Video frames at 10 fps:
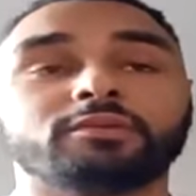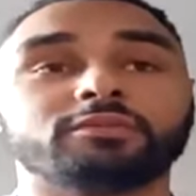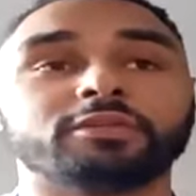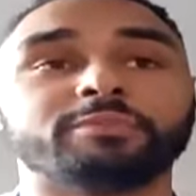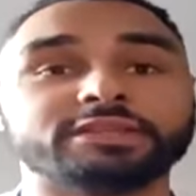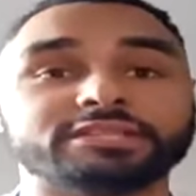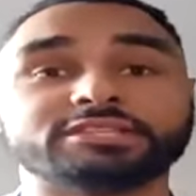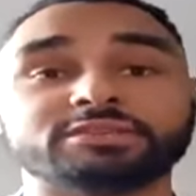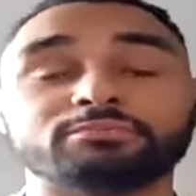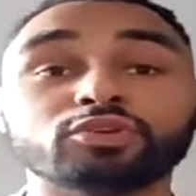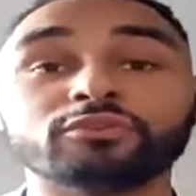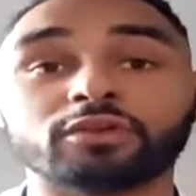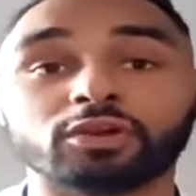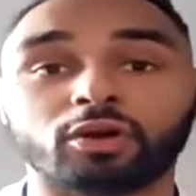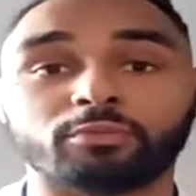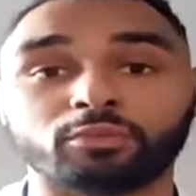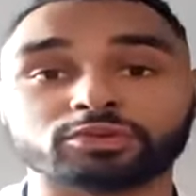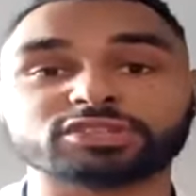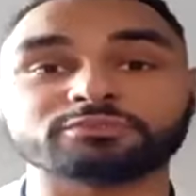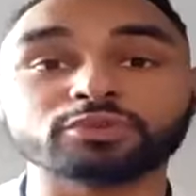the ability to move a lot
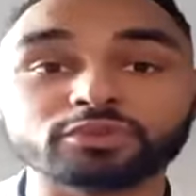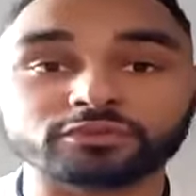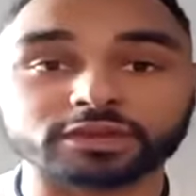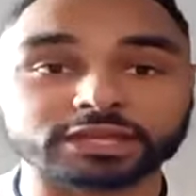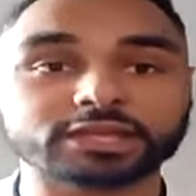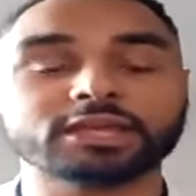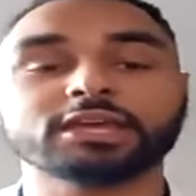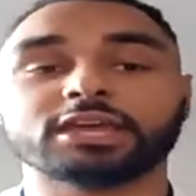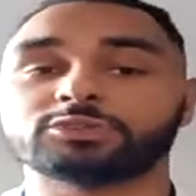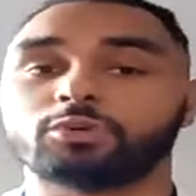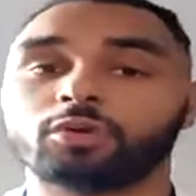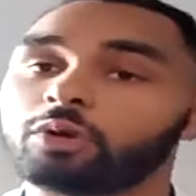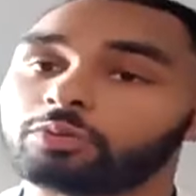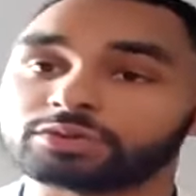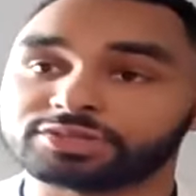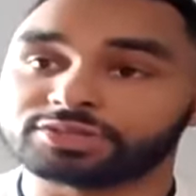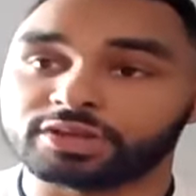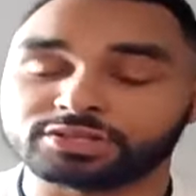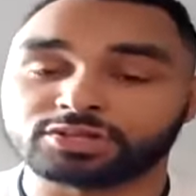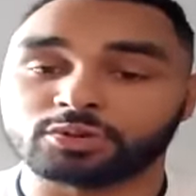more smoothly is what hot water is
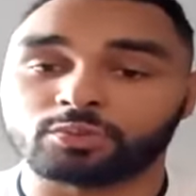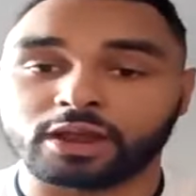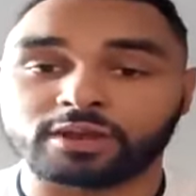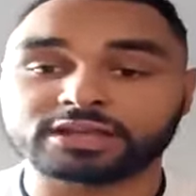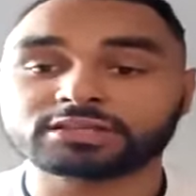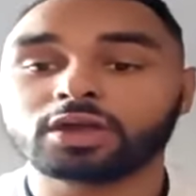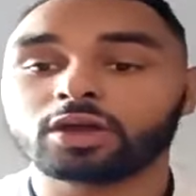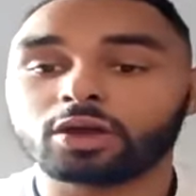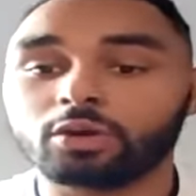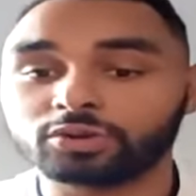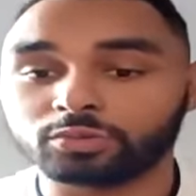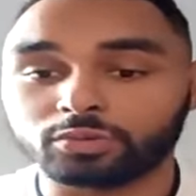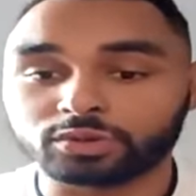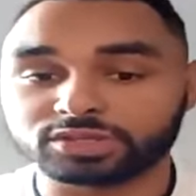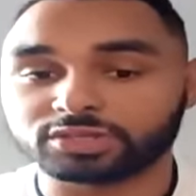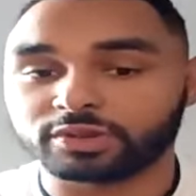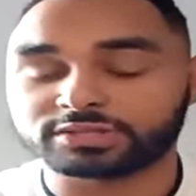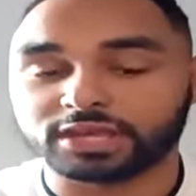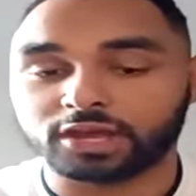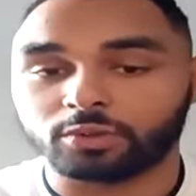going to do, whereas colder water is going
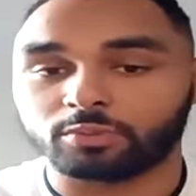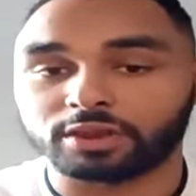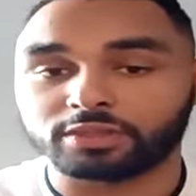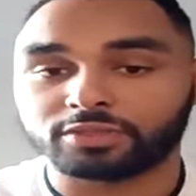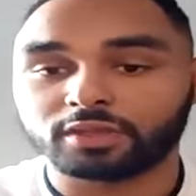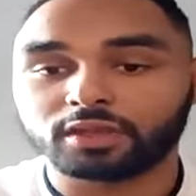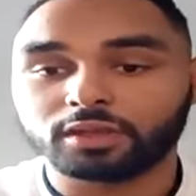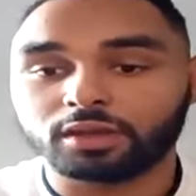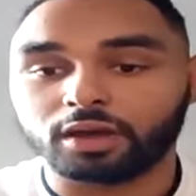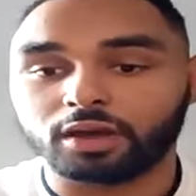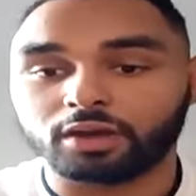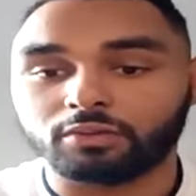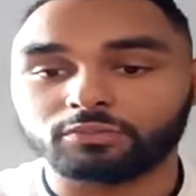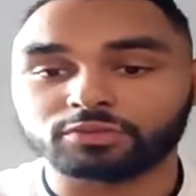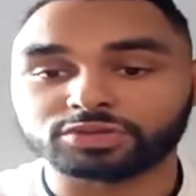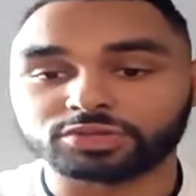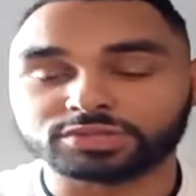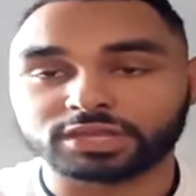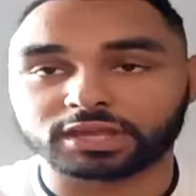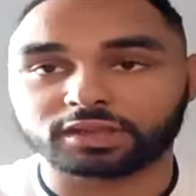to help with
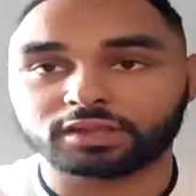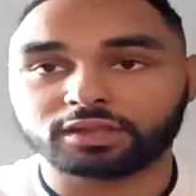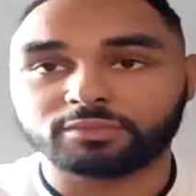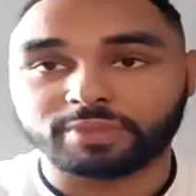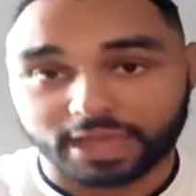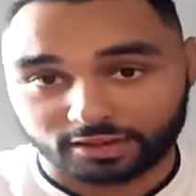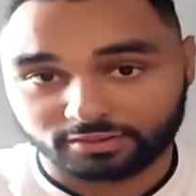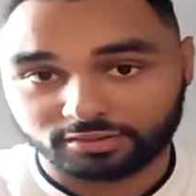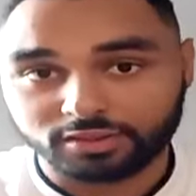reducing pain.